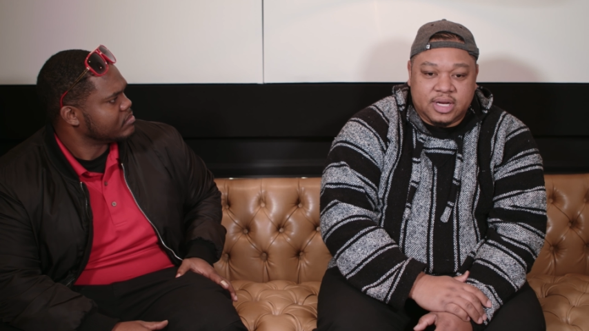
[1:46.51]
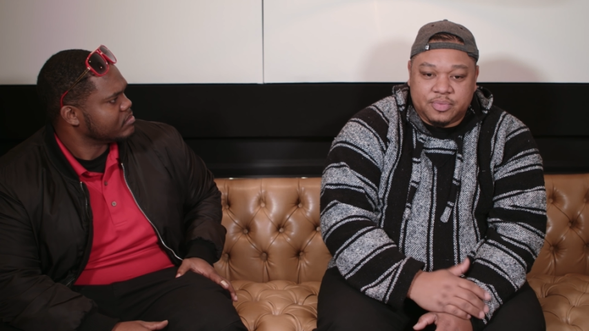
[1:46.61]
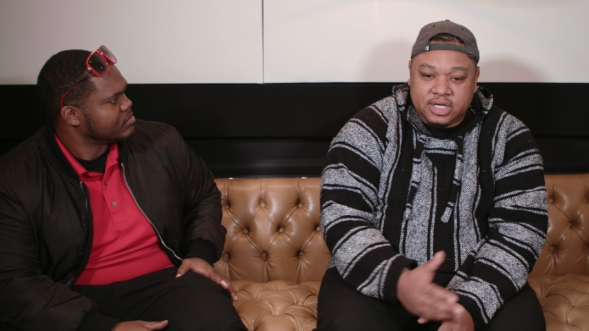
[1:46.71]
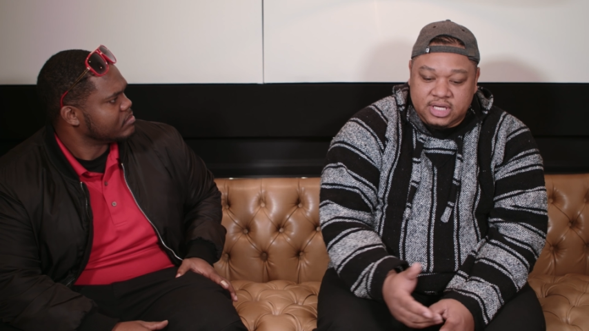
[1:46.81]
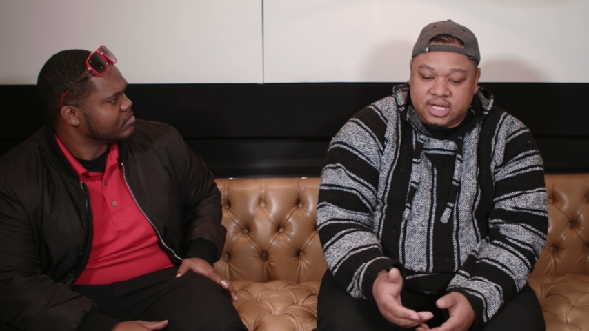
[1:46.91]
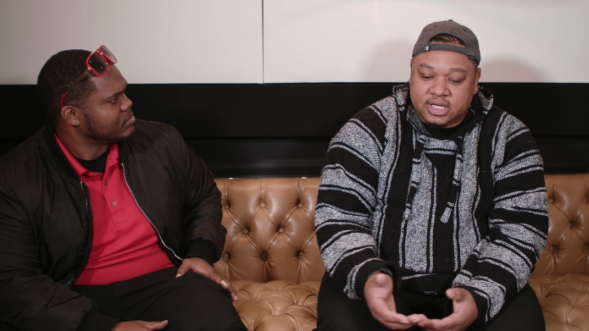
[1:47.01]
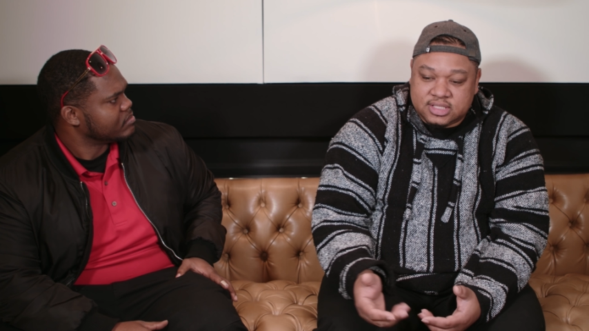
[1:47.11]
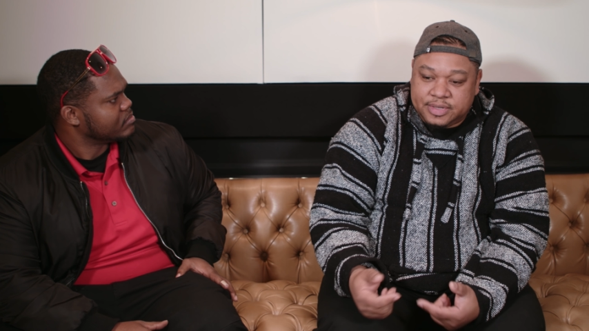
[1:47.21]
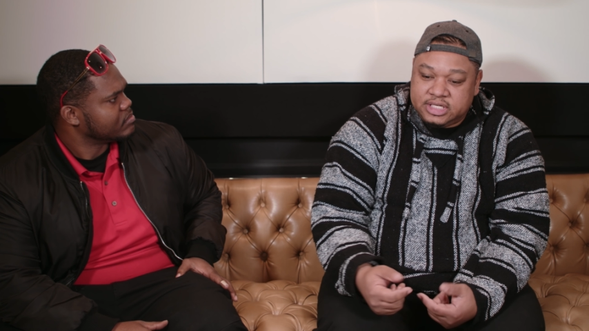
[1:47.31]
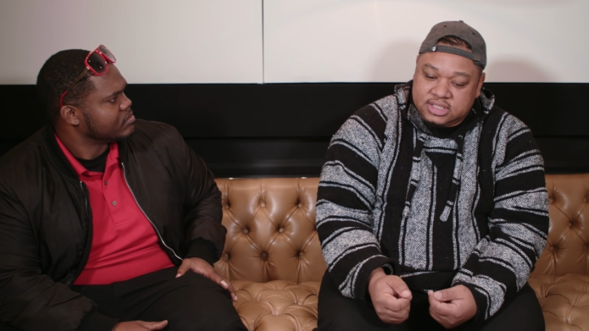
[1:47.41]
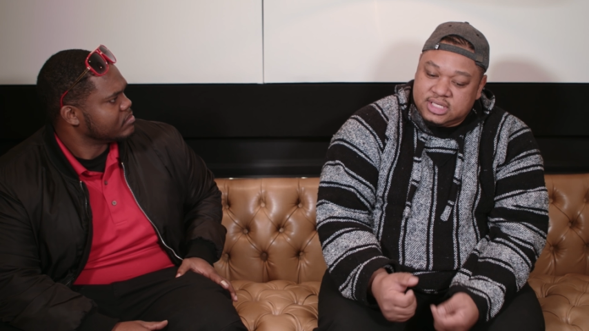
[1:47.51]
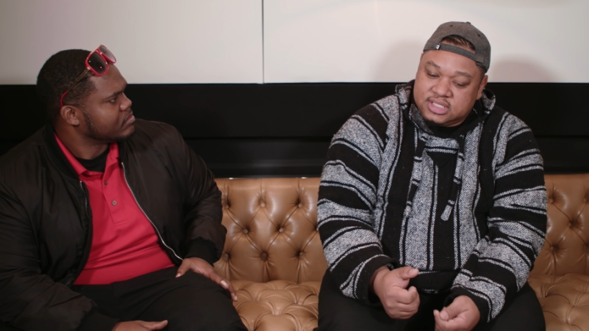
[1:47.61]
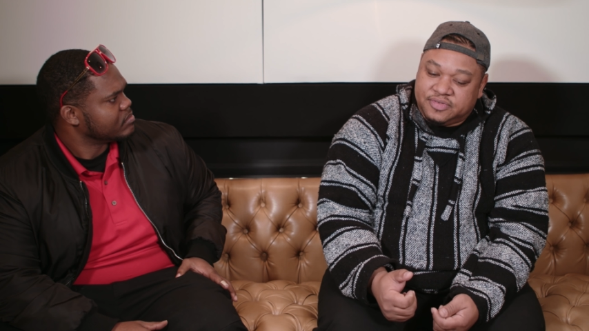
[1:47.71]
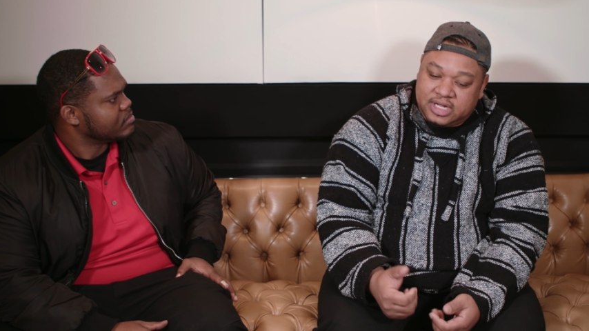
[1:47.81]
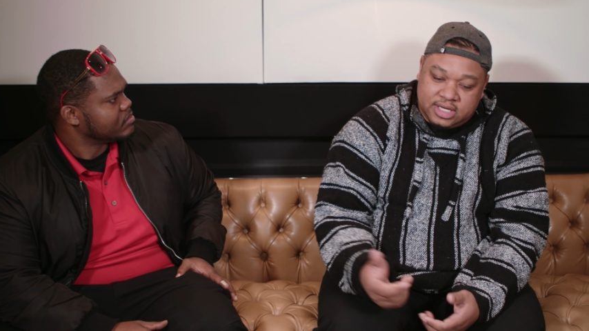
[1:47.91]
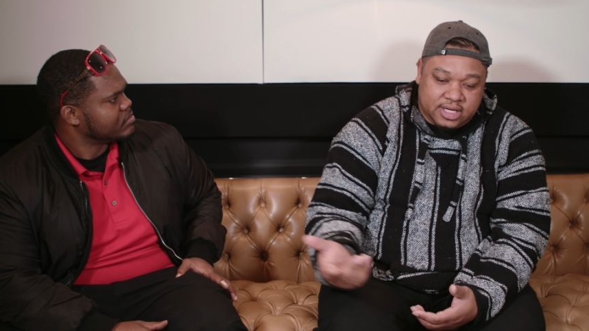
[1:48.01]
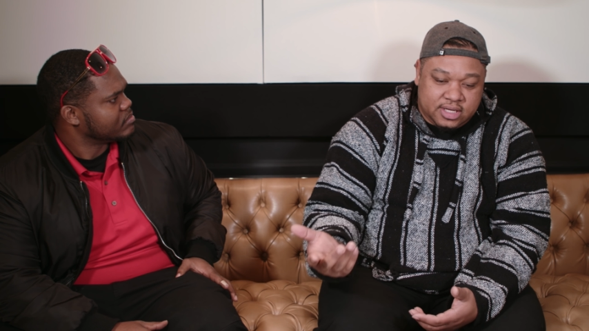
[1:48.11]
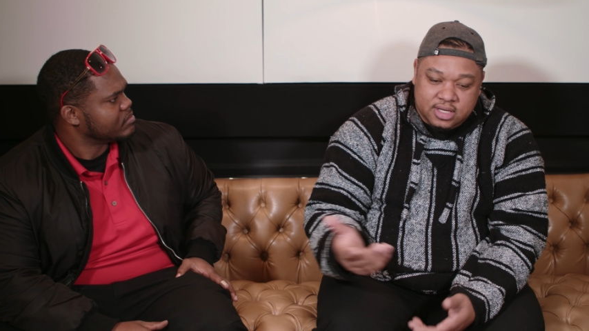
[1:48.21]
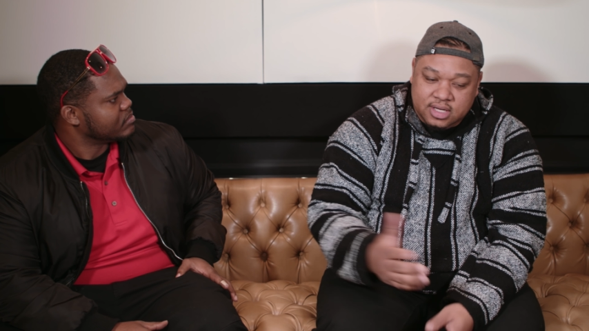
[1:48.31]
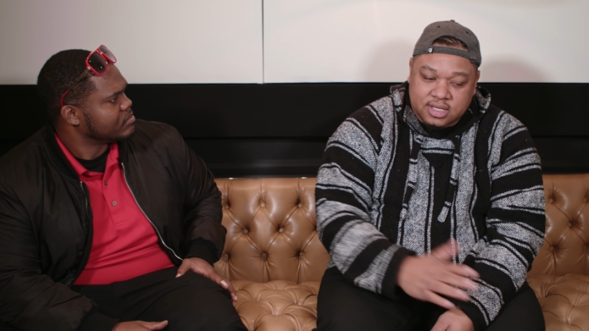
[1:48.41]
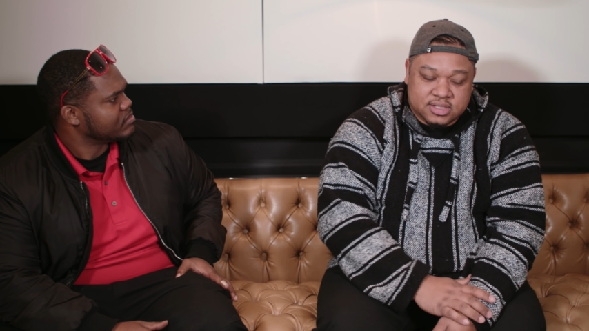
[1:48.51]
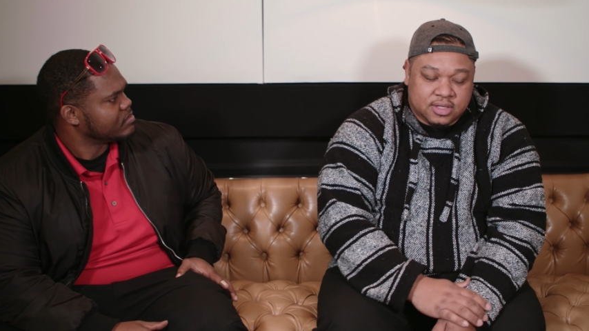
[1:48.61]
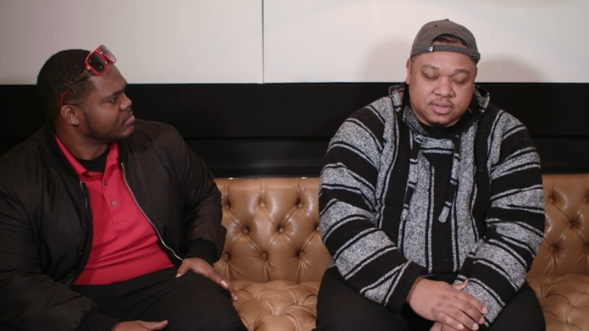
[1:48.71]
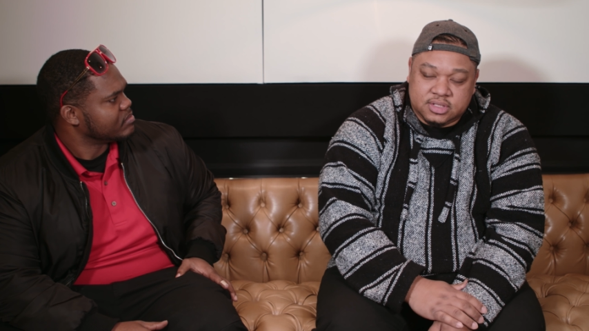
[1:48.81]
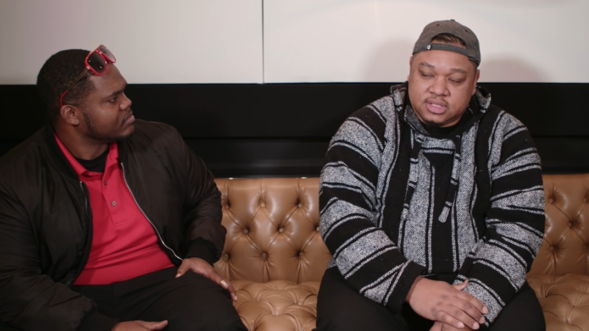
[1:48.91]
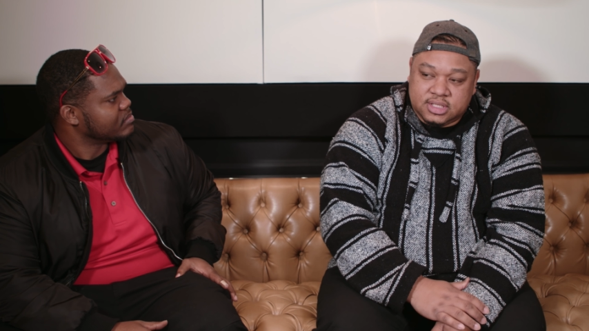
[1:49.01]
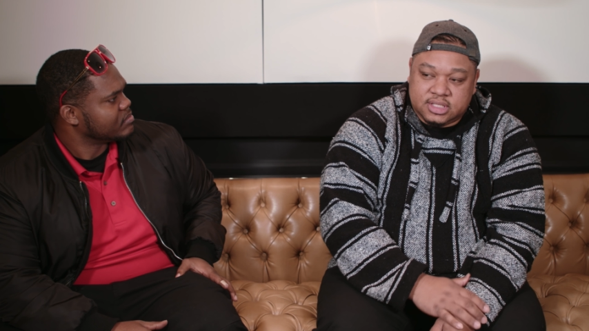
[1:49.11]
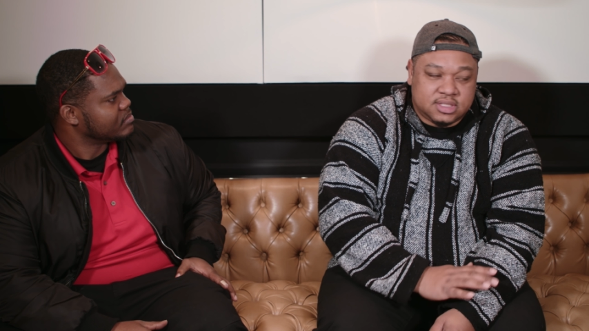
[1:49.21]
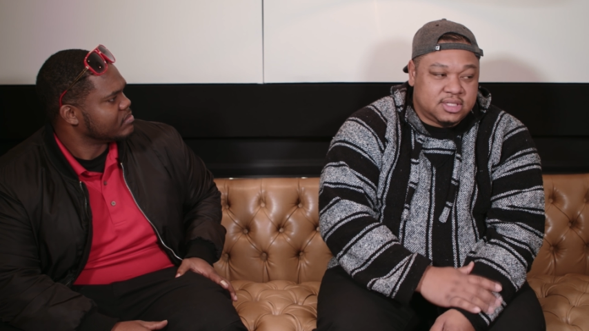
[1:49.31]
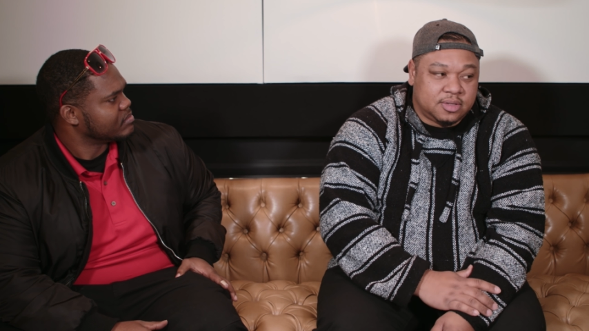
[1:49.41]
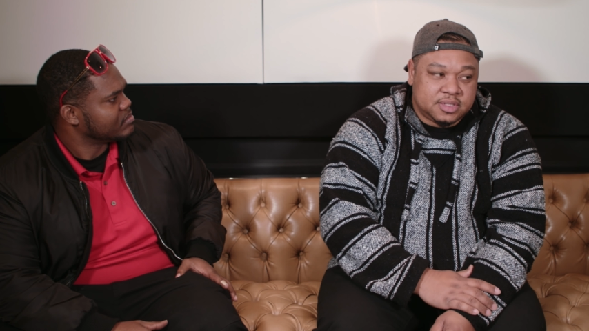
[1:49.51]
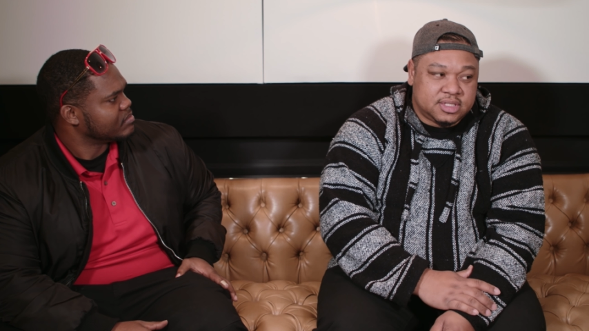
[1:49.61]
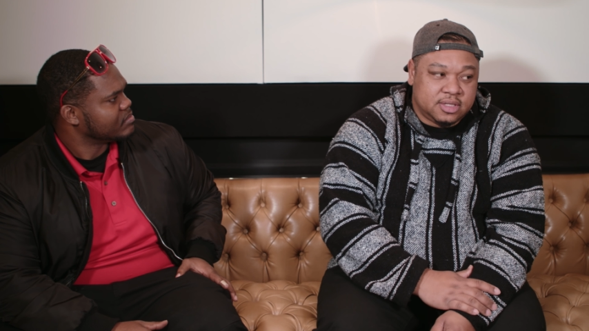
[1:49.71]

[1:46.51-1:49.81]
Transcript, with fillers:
Speaker 1: Oh, that really did. Somebody just testified to that. So it's just it's just dope to